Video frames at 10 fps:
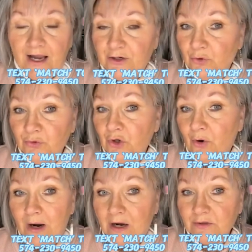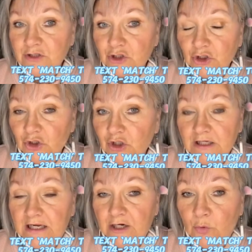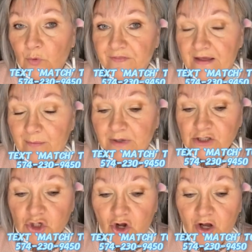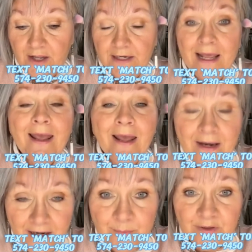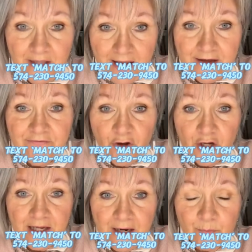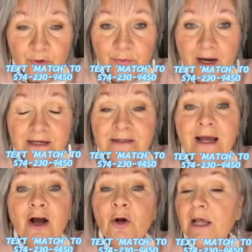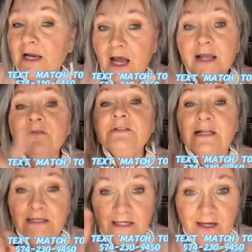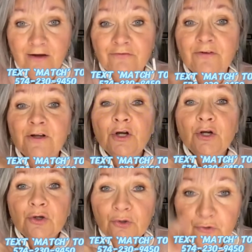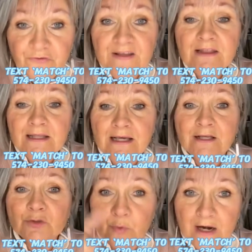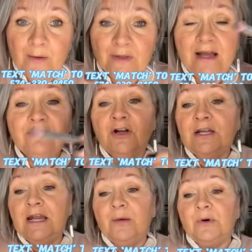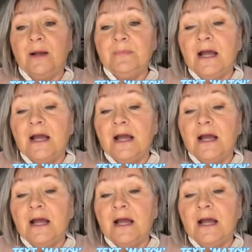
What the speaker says: I don't know how it's going to look and I don't want that much on. And I'm live on camera right now, and I have done enough goofy things when I'm live on camera.